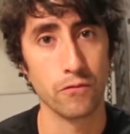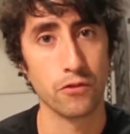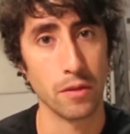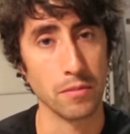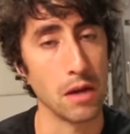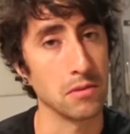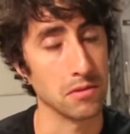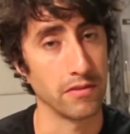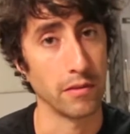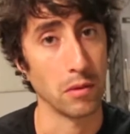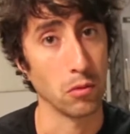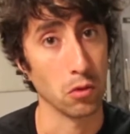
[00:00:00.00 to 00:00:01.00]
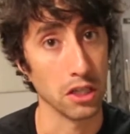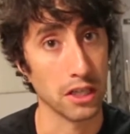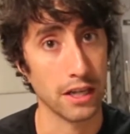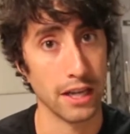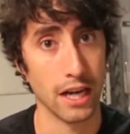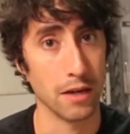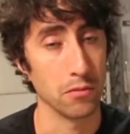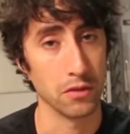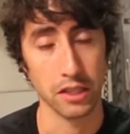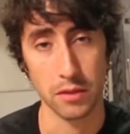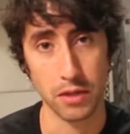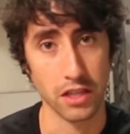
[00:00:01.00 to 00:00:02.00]
Sometimes if I'm at work and I'm
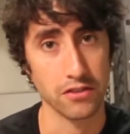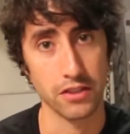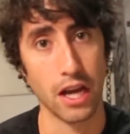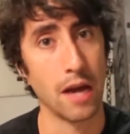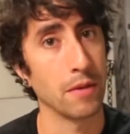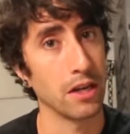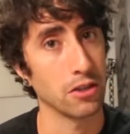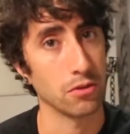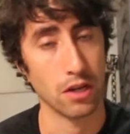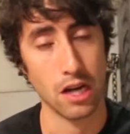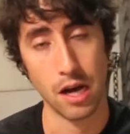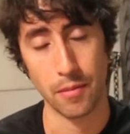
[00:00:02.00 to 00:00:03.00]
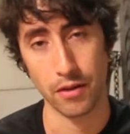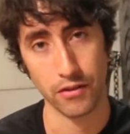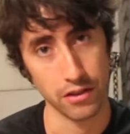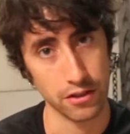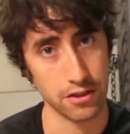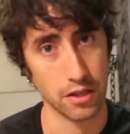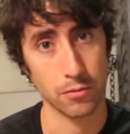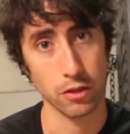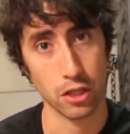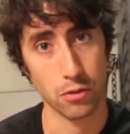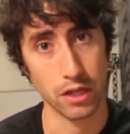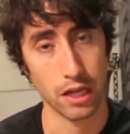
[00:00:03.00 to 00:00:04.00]
really pressed for time and I just want to hop over to the gym
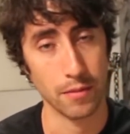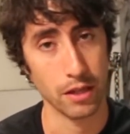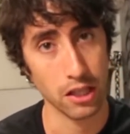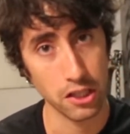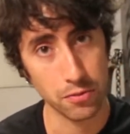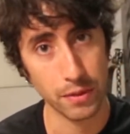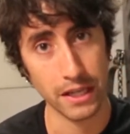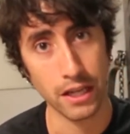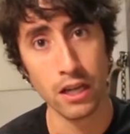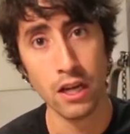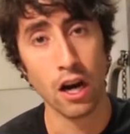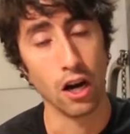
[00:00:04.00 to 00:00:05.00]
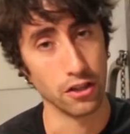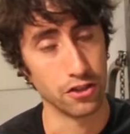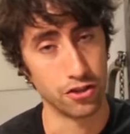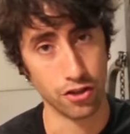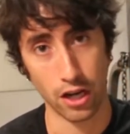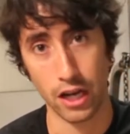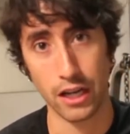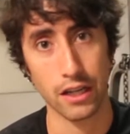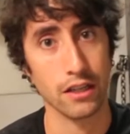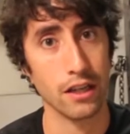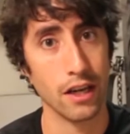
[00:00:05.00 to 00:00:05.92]
really quick on my lunch break, I'll just jog.